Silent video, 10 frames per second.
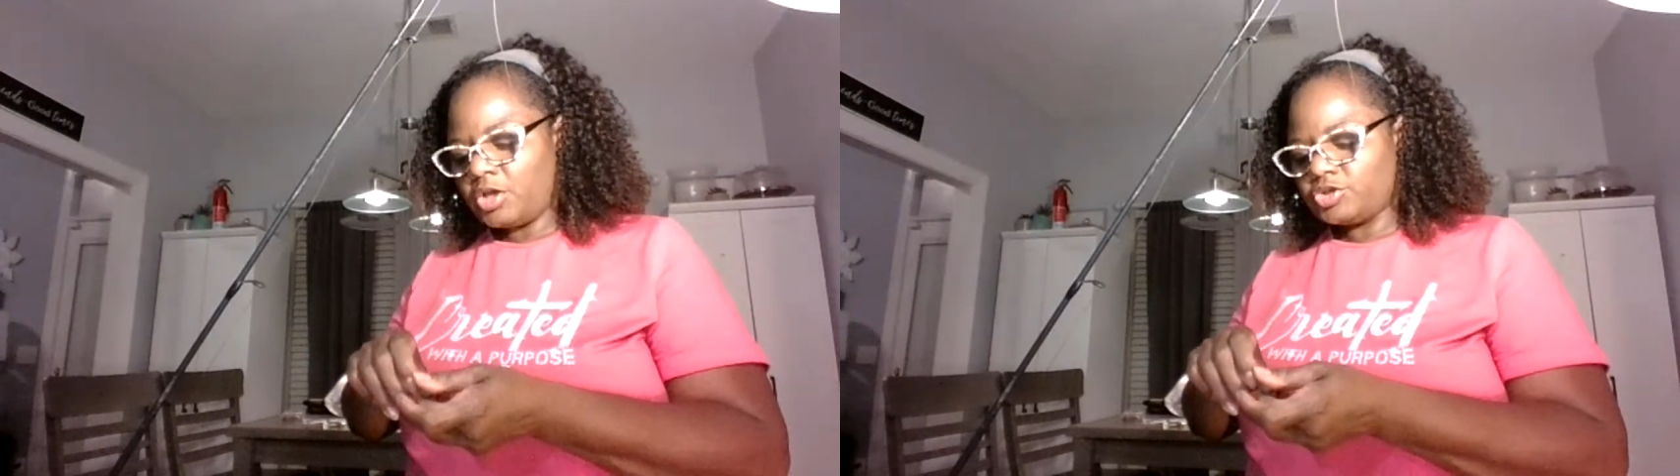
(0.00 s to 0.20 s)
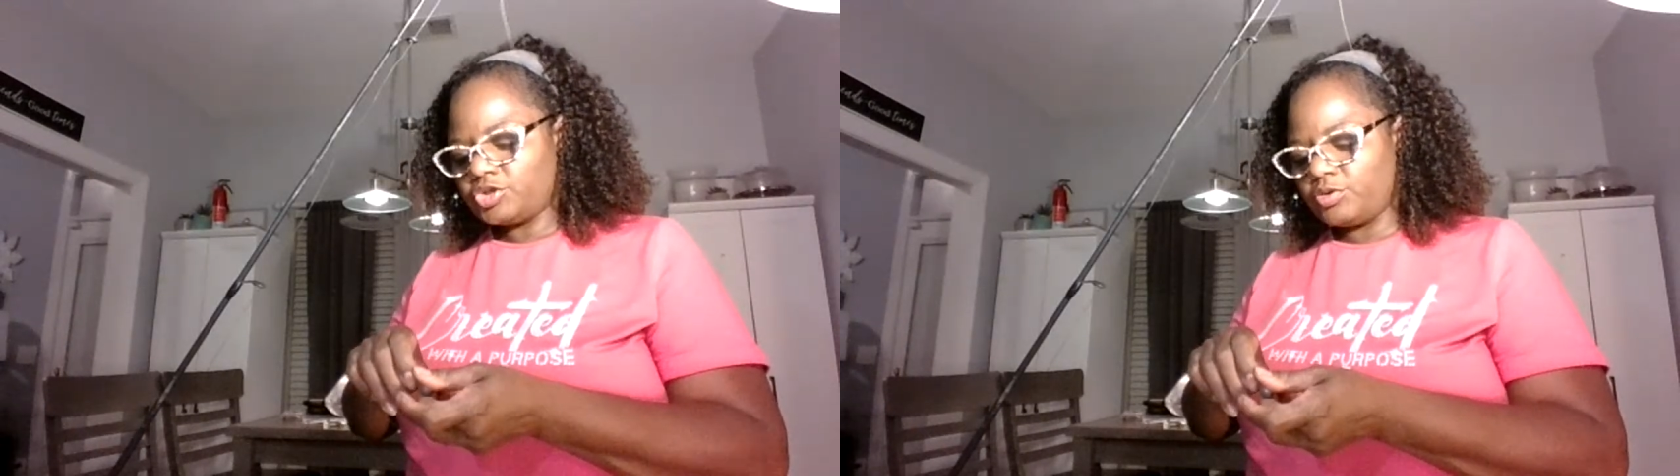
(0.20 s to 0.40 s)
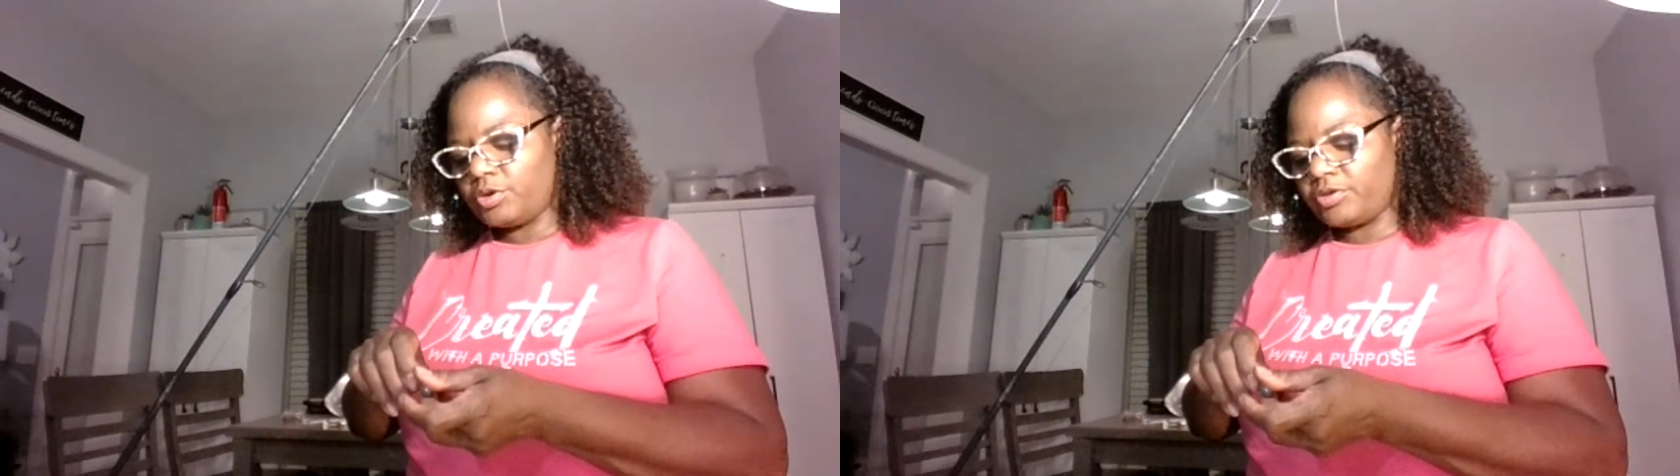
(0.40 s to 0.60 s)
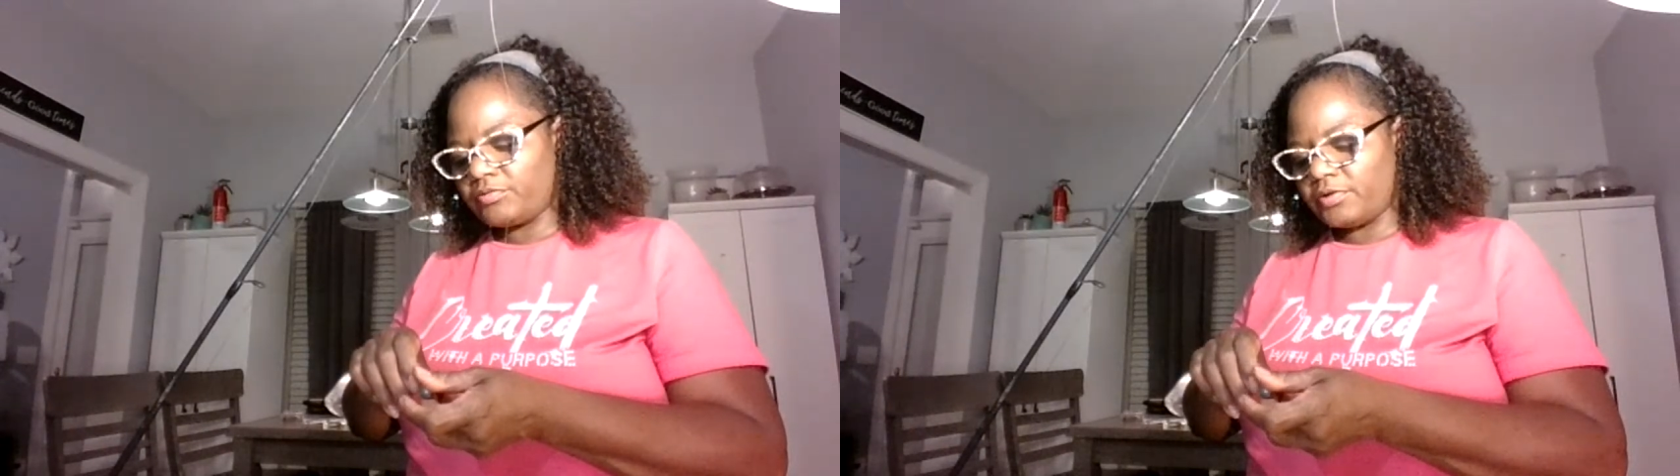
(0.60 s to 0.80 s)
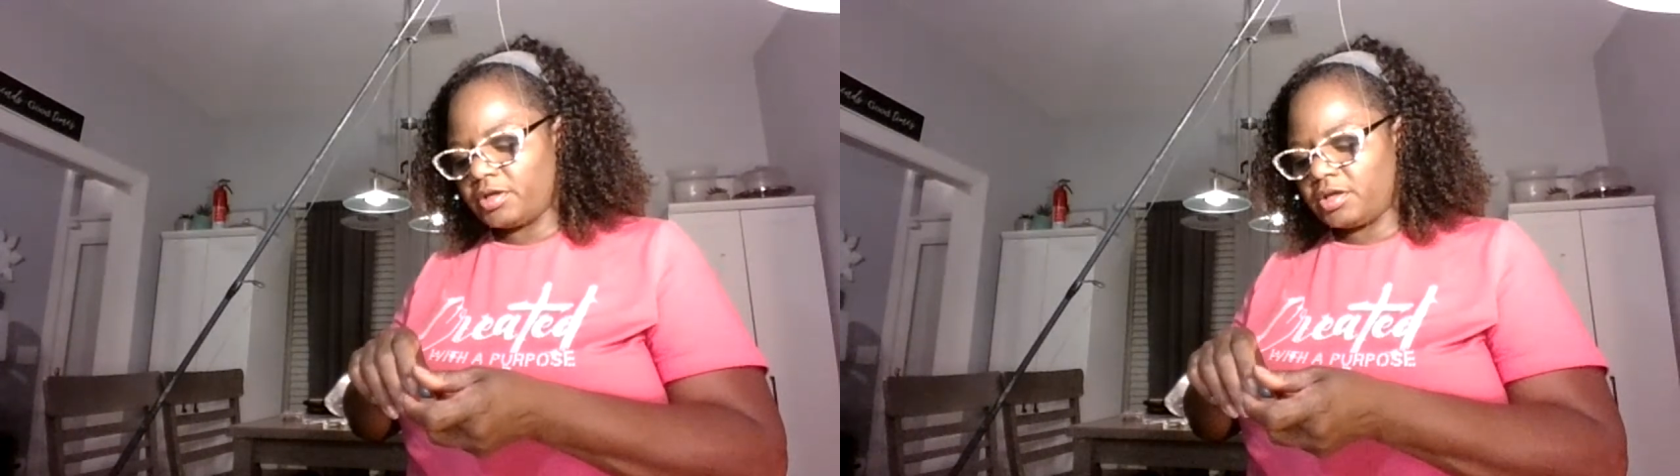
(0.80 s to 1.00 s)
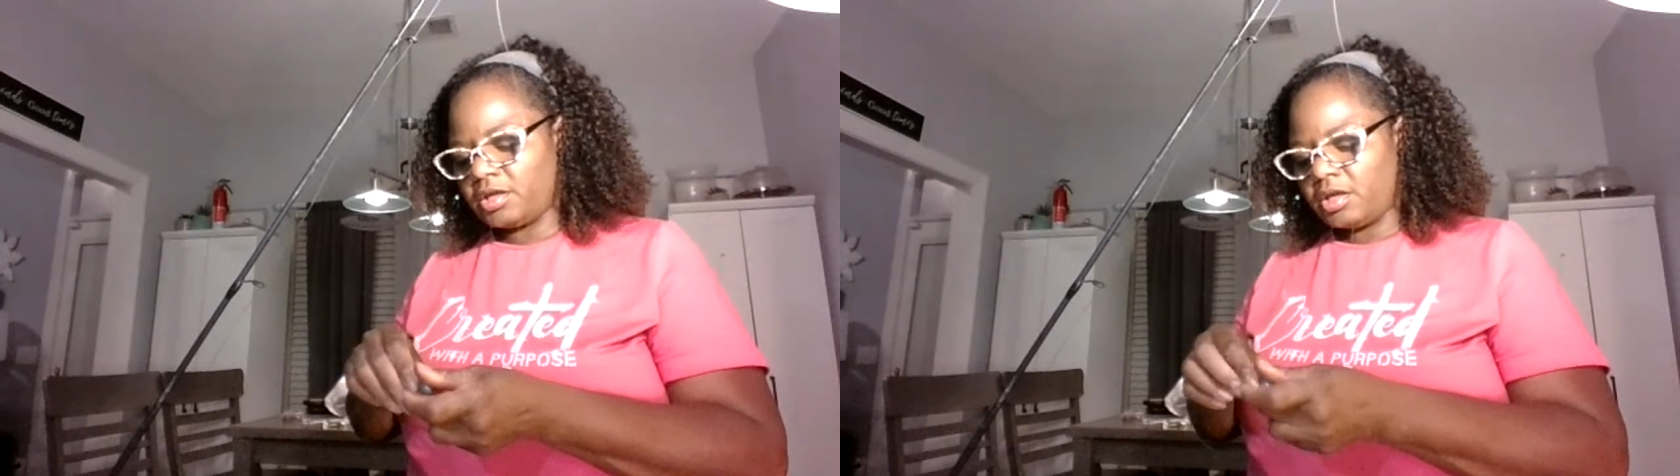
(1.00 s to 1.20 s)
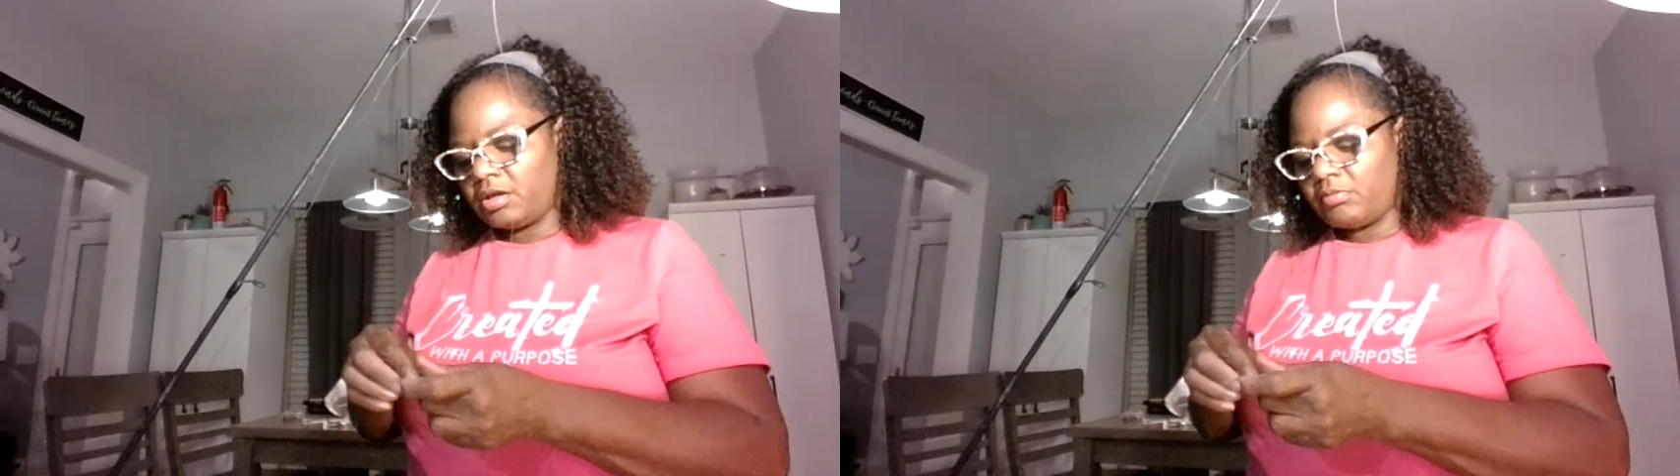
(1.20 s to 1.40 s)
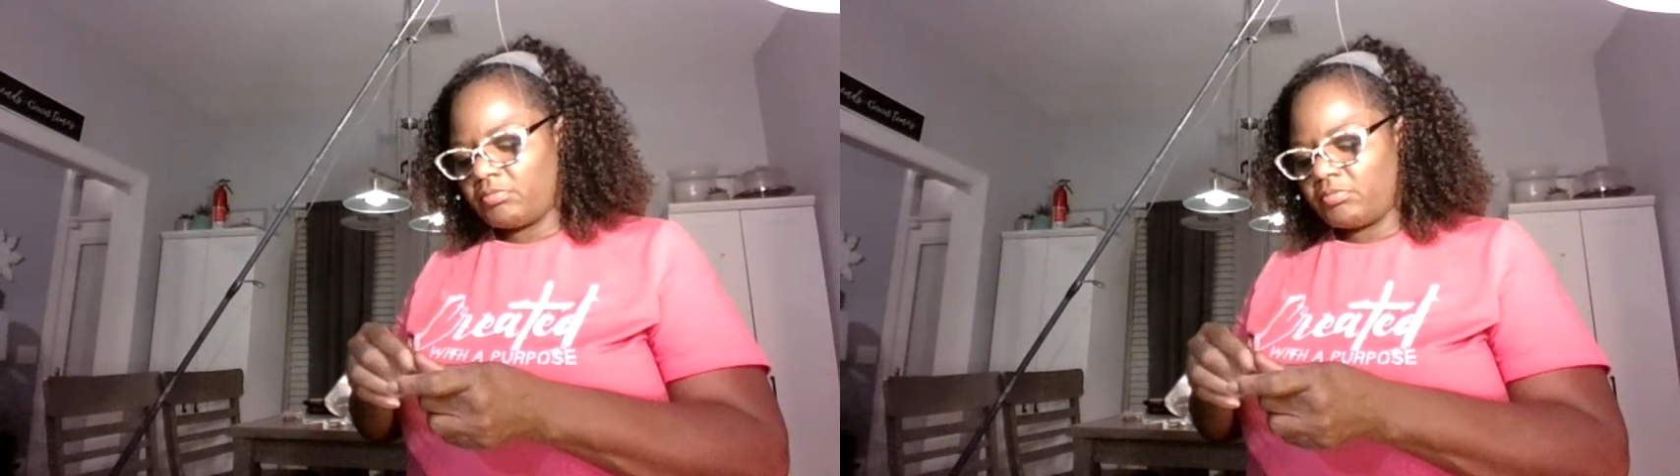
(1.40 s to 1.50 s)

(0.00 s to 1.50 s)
2 or 3,